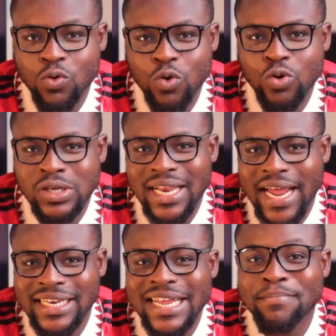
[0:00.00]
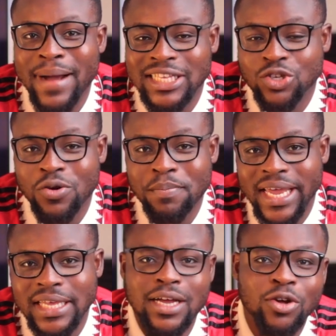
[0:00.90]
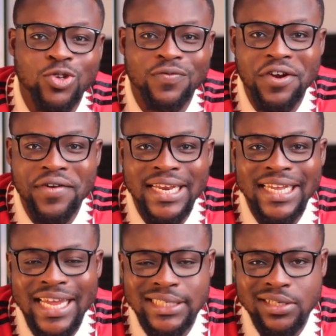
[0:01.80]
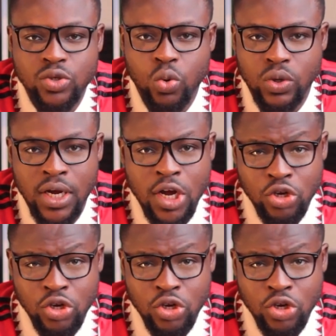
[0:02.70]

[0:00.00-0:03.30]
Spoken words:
who looks like they might not make it out in the relegation zone.